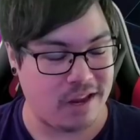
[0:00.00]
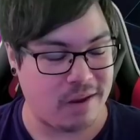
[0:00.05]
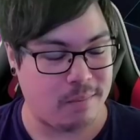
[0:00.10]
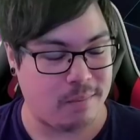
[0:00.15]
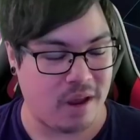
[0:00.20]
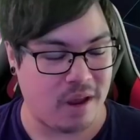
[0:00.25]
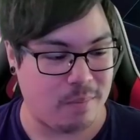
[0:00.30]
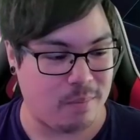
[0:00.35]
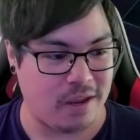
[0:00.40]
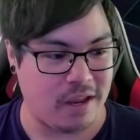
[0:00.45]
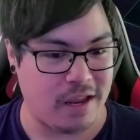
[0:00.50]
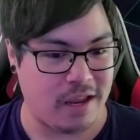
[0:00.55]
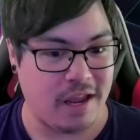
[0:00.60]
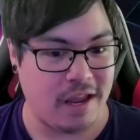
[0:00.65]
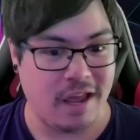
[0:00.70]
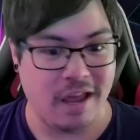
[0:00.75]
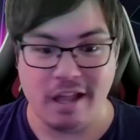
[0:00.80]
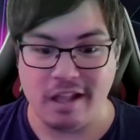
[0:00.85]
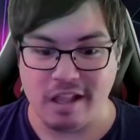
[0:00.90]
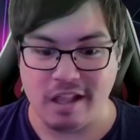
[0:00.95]
it might be?
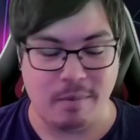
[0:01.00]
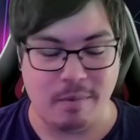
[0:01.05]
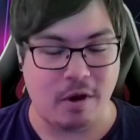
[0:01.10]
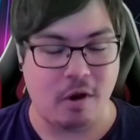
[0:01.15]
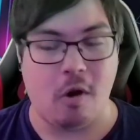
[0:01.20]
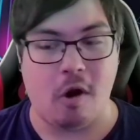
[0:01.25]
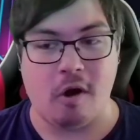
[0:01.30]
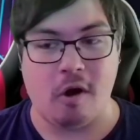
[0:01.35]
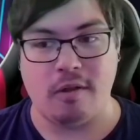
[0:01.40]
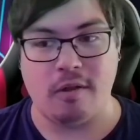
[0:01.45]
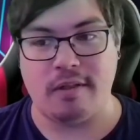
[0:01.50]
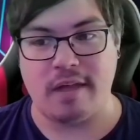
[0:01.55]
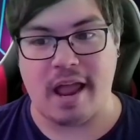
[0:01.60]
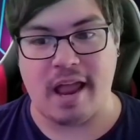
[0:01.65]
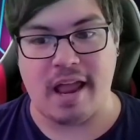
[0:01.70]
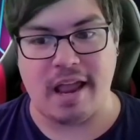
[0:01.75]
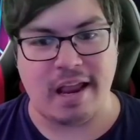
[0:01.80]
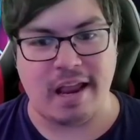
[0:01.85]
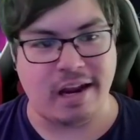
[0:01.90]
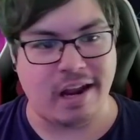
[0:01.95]
Let me know all of
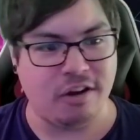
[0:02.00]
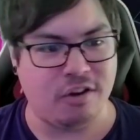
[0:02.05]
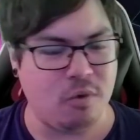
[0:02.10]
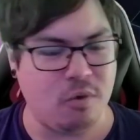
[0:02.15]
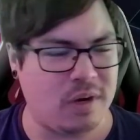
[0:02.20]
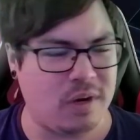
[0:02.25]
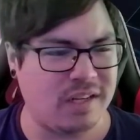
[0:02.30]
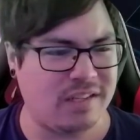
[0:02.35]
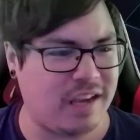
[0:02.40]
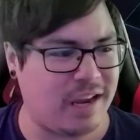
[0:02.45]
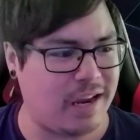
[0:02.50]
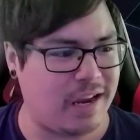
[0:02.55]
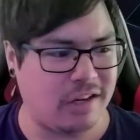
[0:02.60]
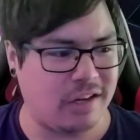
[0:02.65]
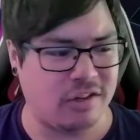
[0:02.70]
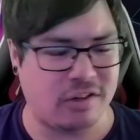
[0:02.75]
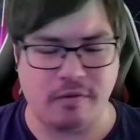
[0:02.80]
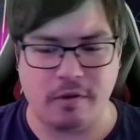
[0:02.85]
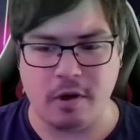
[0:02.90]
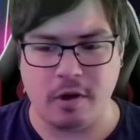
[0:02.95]
that. And I do want to say
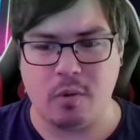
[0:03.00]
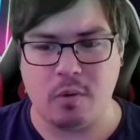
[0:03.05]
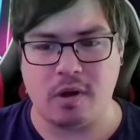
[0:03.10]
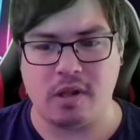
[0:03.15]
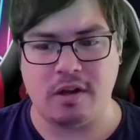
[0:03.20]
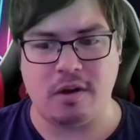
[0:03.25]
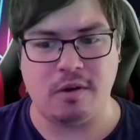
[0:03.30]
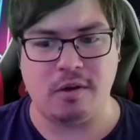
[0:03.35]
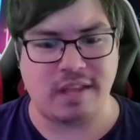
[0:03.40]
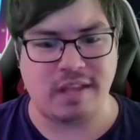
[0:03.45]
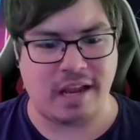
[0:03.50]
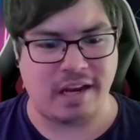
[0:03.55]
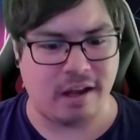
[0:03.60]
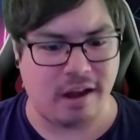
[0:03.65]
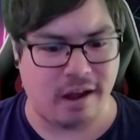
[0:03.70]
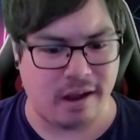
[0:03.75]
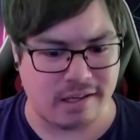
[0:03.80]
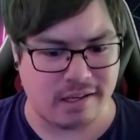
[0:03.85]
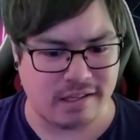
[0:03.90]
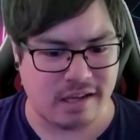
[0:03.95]
just very quickly here at the end,
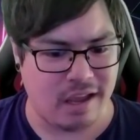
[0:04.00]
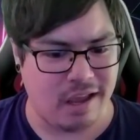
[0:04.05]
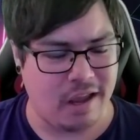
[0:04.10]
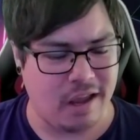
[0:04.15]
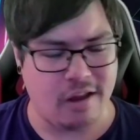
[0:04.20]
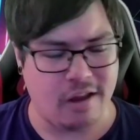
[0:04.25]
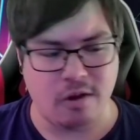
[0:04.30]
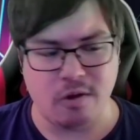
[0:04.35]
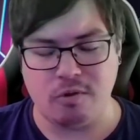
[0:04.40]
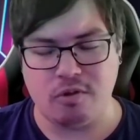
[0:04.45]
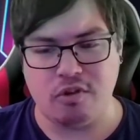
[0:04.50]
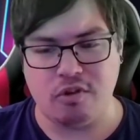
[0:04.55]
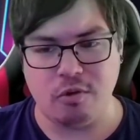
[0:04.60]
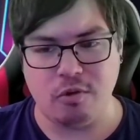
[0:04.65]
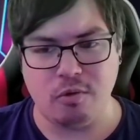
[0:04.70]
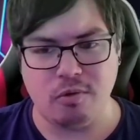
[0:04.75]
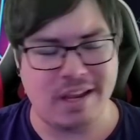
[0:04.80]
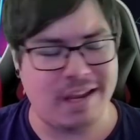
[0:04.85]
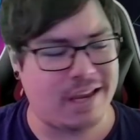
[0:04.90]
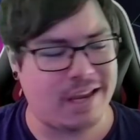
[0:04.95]
guys, you know,
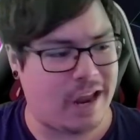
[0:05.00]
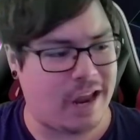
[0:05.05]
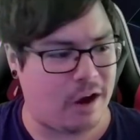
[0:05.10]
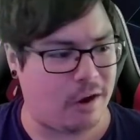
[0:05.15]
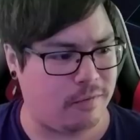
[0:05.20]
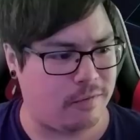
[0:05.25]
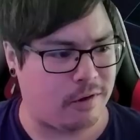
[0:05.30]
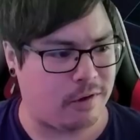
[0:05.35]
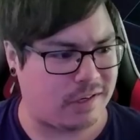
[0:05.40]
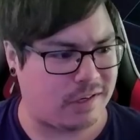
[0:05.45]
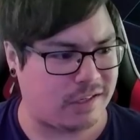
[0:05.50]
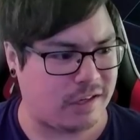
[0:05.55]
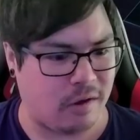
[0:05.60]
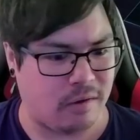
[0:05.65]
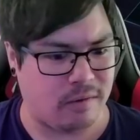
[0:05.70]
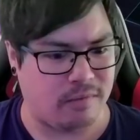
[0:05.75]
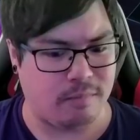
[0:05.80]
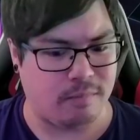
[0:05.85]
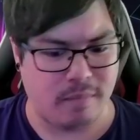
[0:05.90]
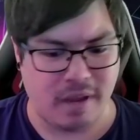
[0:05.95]
do take care of
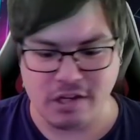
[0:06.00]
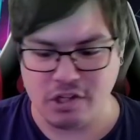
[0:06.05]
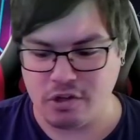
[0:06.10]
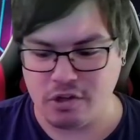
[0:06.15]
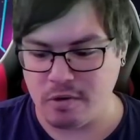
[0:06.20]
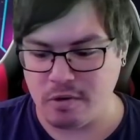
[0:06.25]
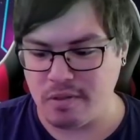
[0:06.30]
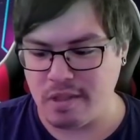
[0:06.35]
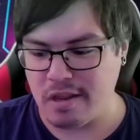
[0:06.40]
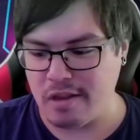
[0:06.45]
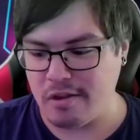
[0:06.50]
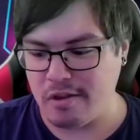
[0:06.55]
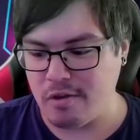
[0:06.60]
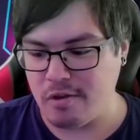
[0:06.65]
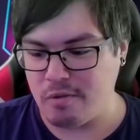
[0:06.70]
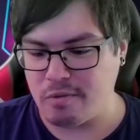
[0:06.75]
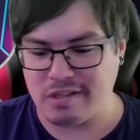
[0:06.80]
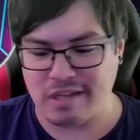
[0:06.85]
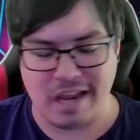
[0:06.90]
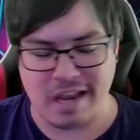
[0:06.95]
yourself. Make sure that
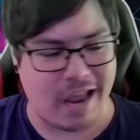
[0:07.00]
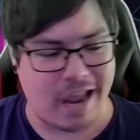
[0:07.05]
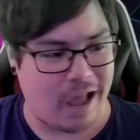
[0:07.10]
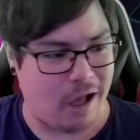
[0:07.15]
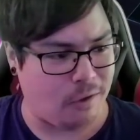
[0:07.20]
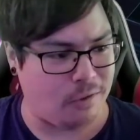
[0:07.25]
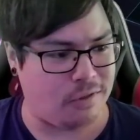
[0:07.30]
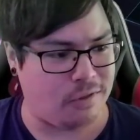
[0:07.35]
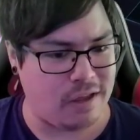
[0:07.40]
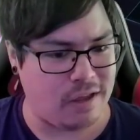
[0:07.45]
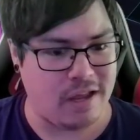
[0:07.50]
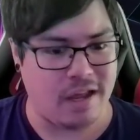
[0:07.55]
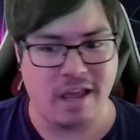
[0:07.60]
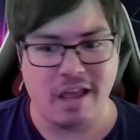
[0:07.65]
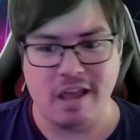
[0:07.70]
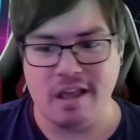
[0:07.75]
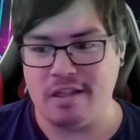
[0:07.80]
you stay healthy.